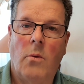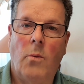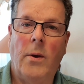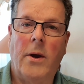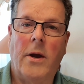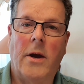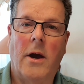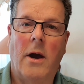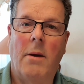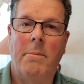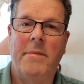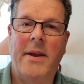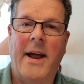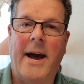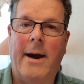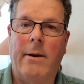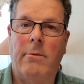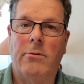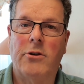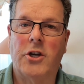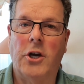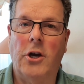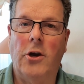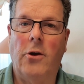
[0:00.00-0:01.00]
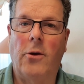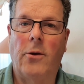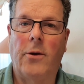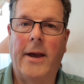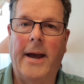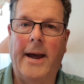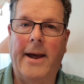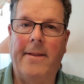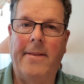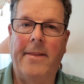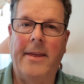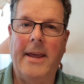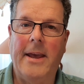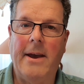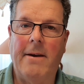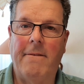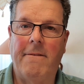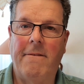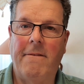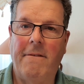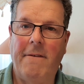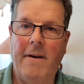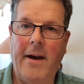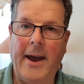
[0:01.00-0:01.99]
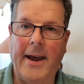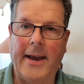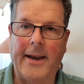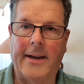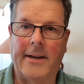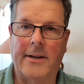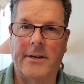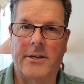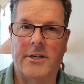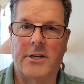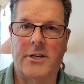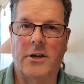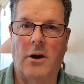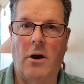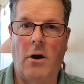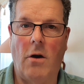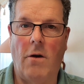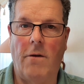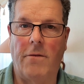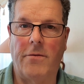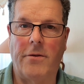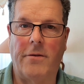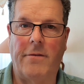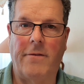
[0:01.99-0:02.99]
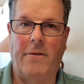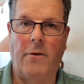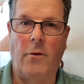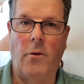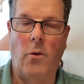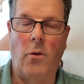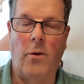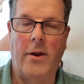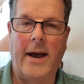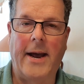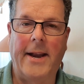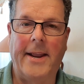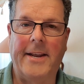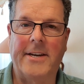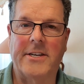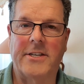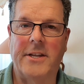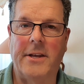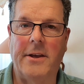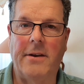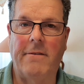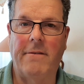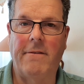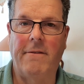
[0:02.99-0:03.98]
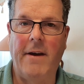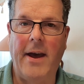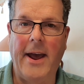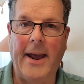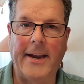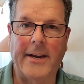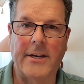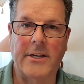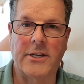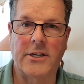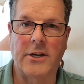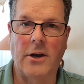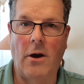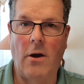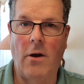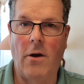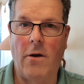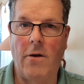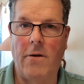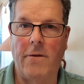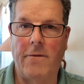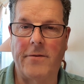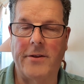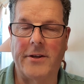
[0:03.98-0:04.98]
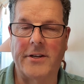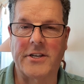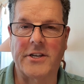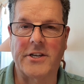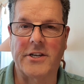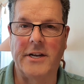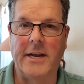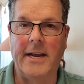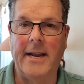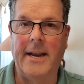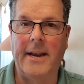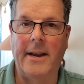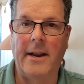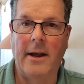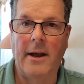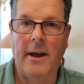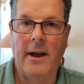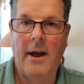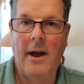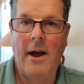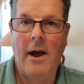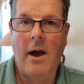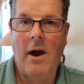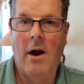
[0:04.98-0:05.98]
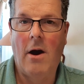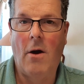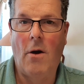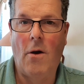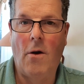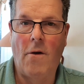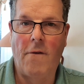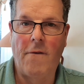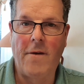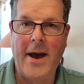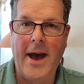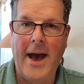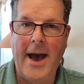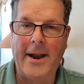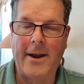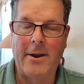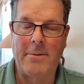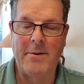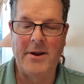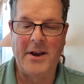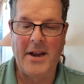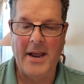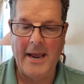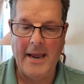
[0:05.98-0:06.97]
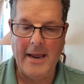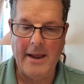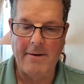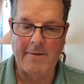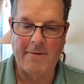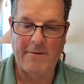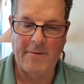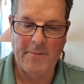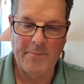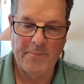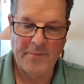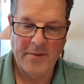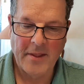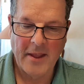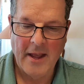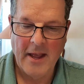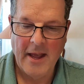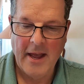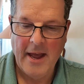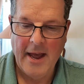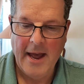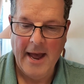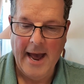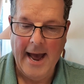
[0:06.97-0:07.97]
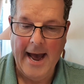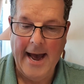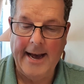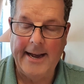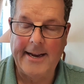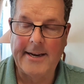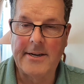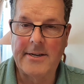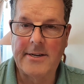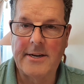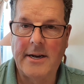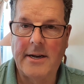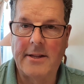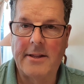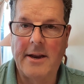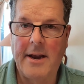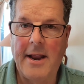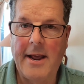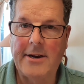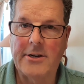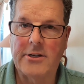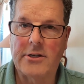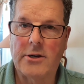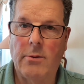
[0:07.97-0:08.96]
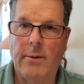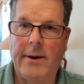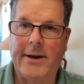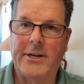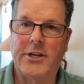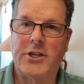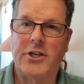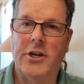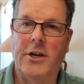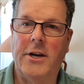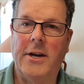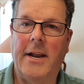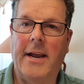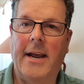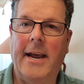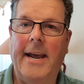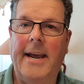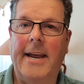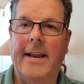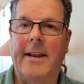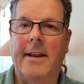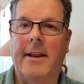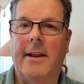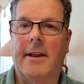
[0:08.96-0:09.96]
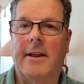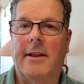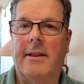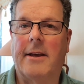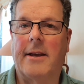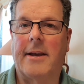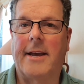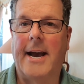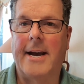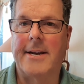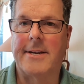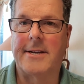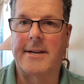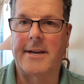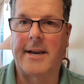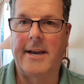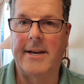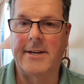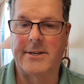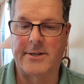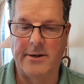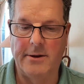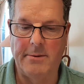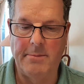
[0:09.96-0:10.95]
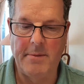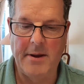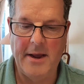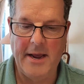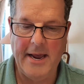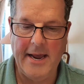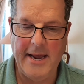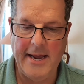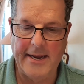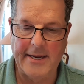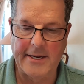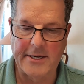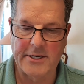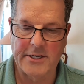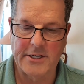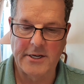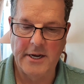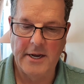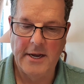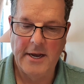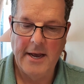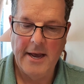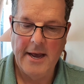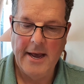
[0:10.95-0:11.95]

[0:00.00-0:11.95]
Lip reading: We come now to look at the effects of the fall, that is, the effects of the sin of Adam and Eve. And the next question in the Catechism is,